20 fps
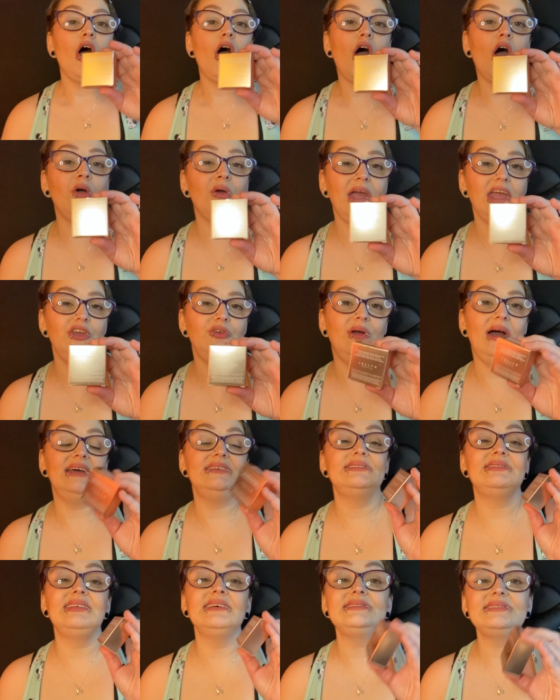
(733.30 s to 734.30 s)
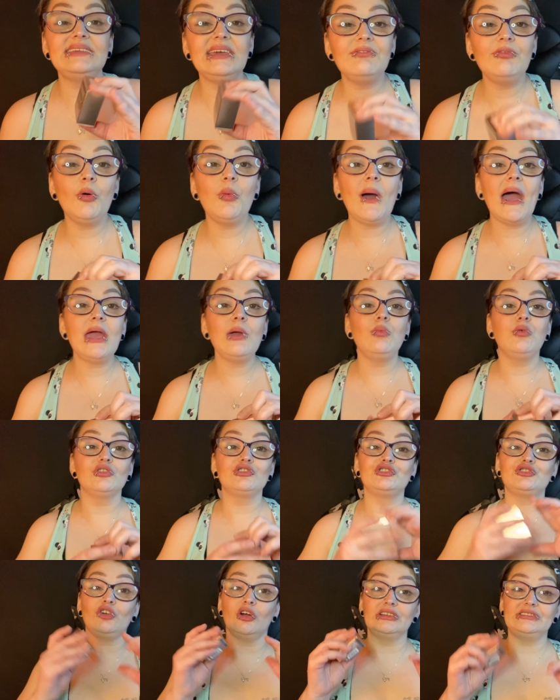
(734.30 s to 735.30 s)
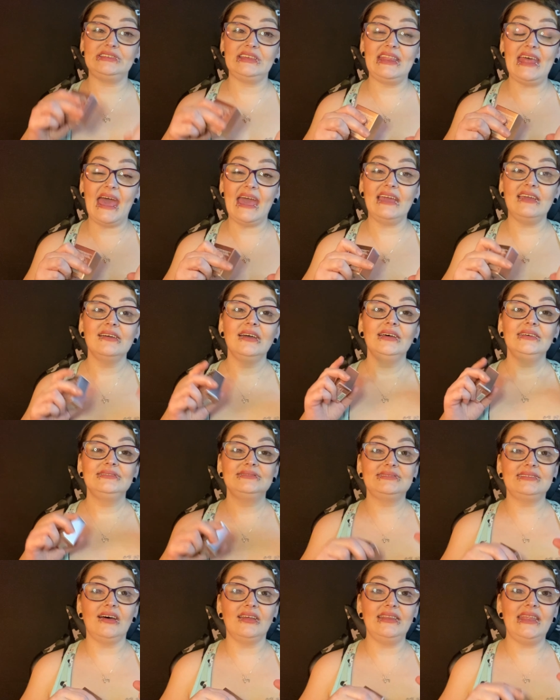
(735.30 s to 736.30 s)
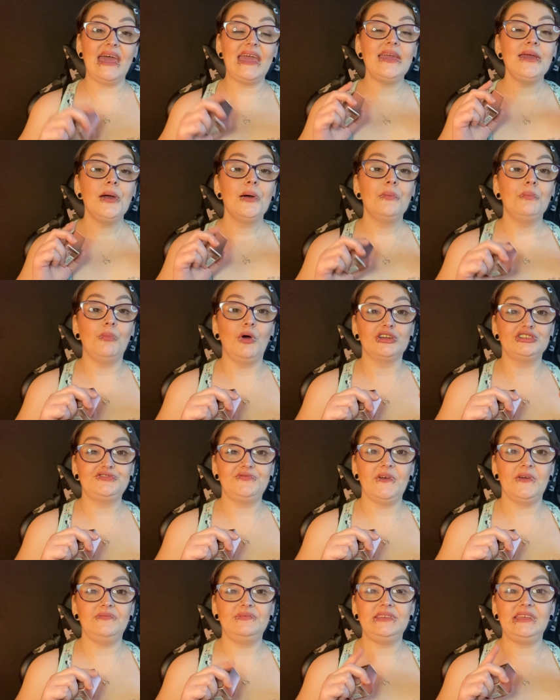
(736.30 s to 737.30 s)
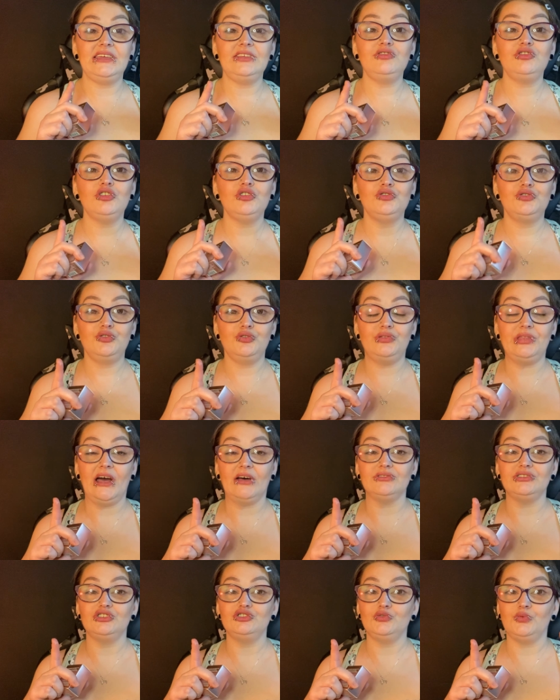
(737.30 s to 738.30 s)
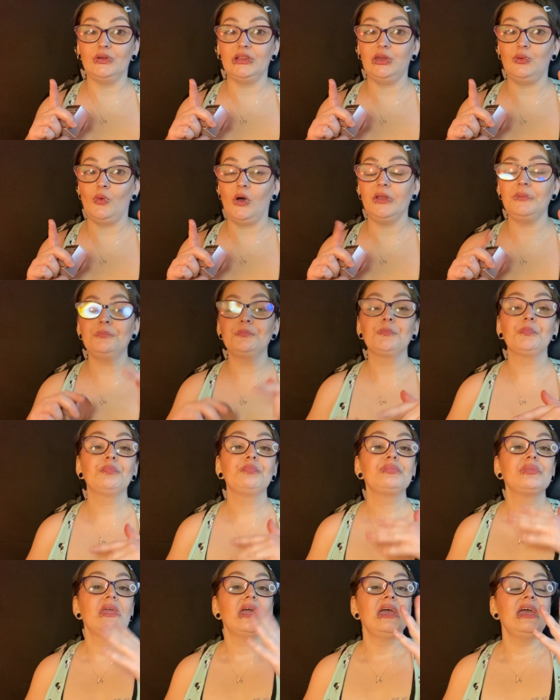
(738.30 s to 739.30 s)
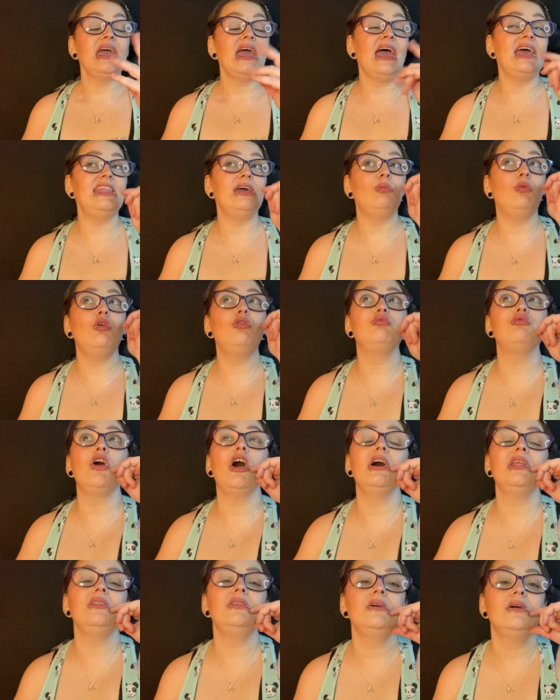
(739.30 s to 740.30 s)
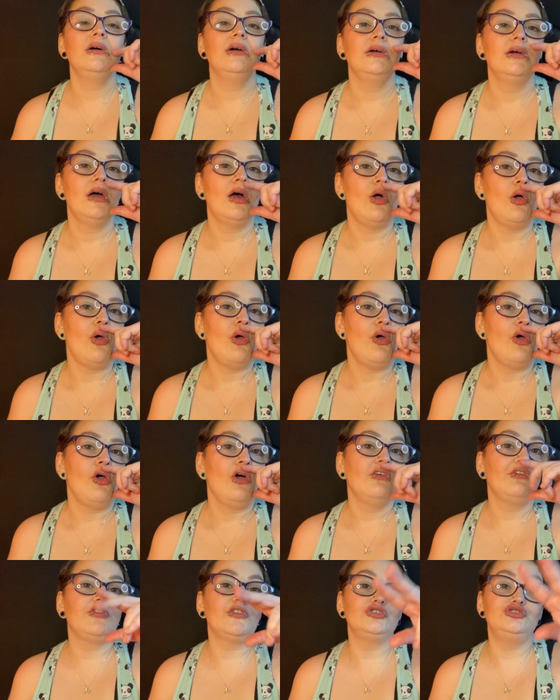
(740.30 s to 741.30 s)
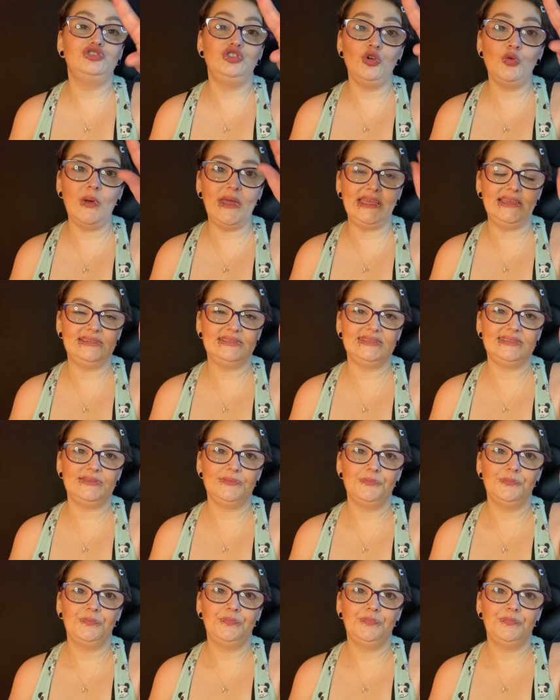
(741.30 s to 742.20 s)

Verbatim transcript: All right, you guys, this giveaway will start today, Sunday, March 15th, 2021, and it will run for two weeks.